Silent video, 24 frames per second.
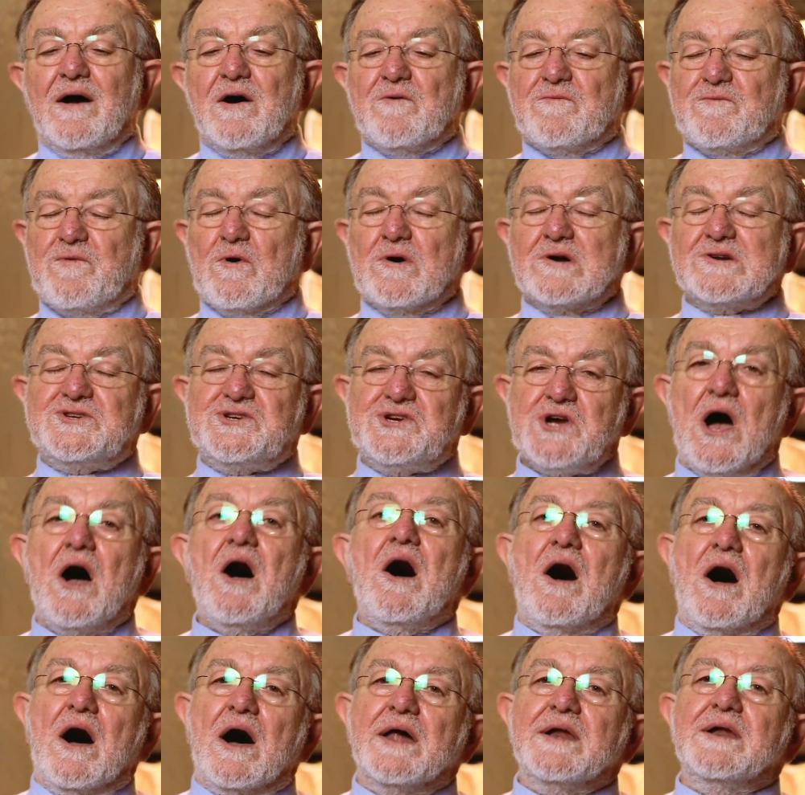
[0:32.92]
for
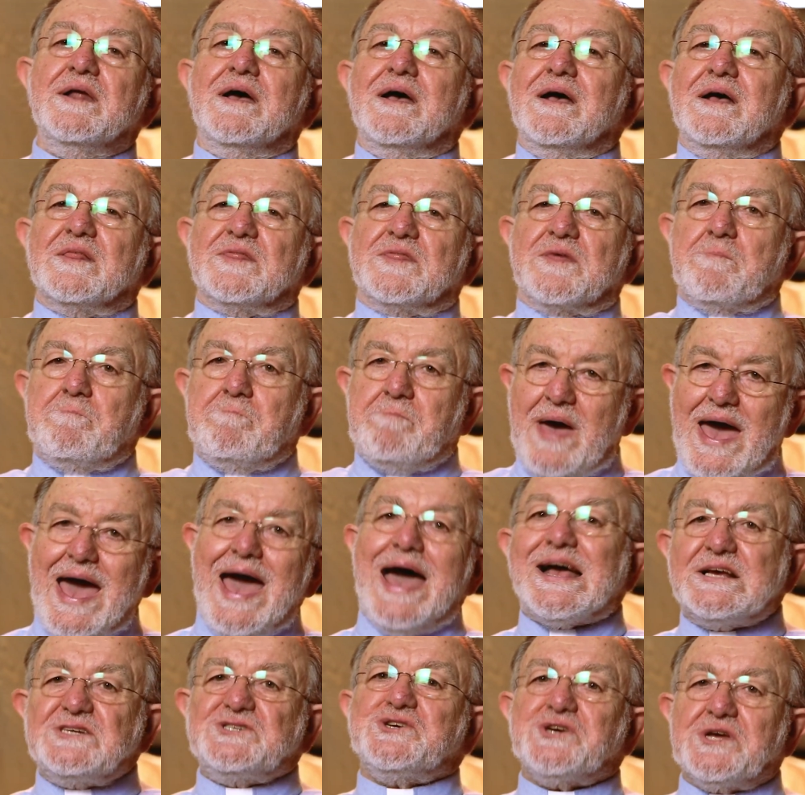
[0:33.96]
John, the
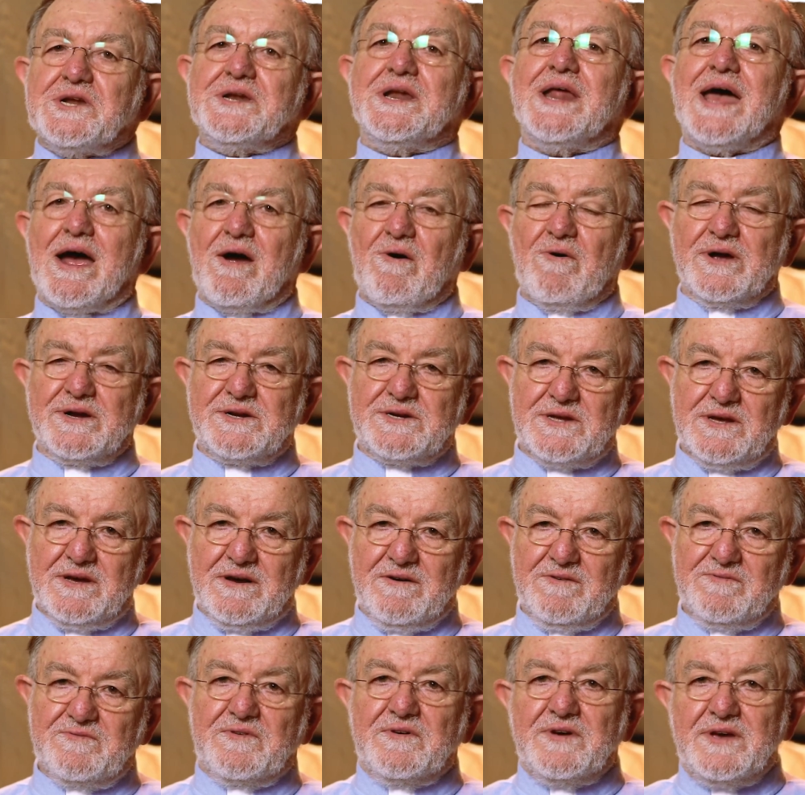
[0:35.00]
passion
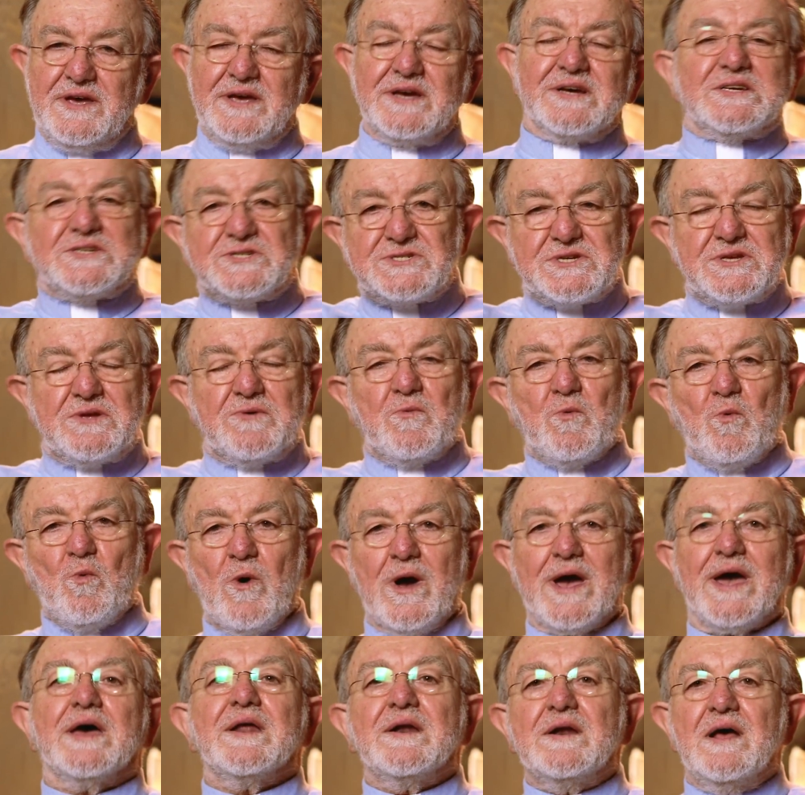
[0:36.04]
narrative is
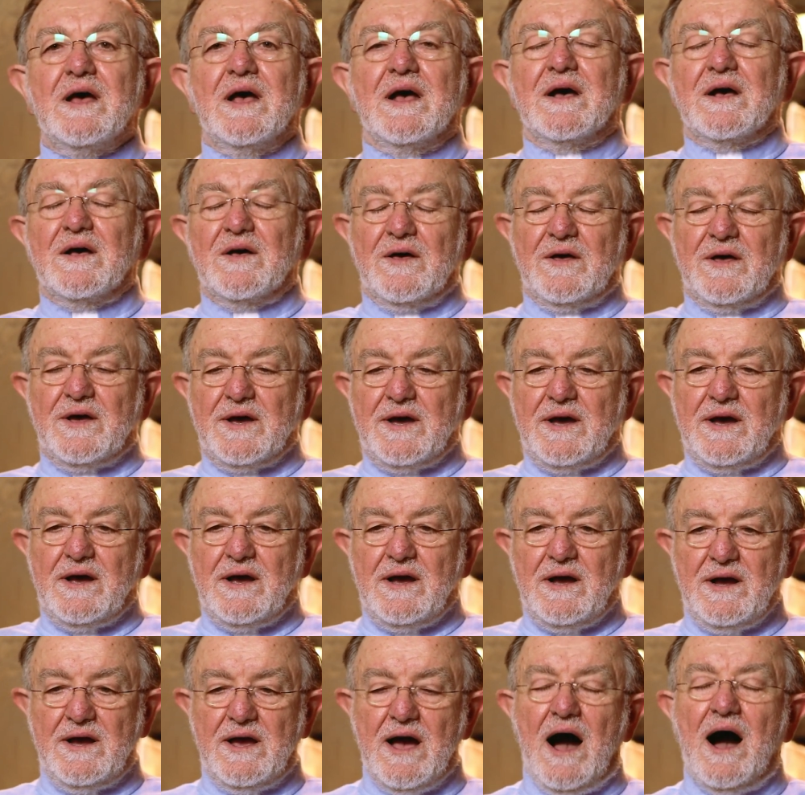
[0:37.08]
when
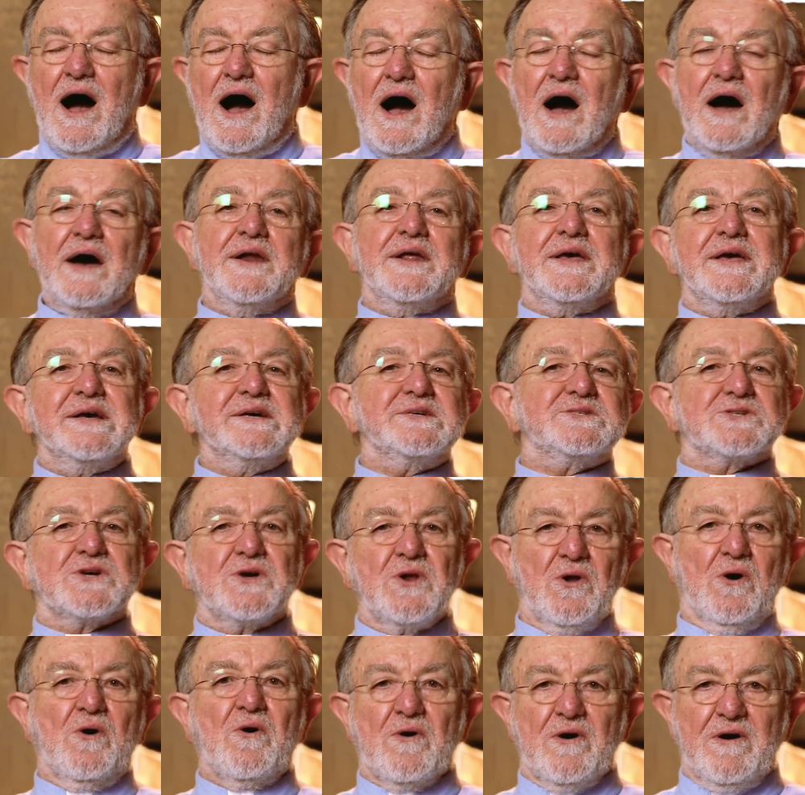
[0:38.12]
God is
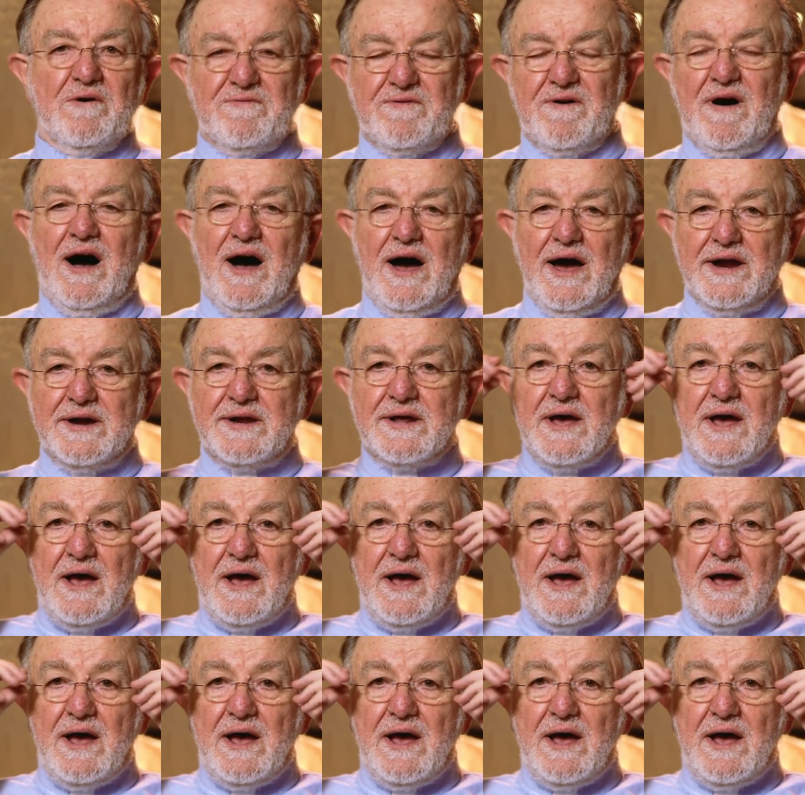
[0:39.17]
glorified.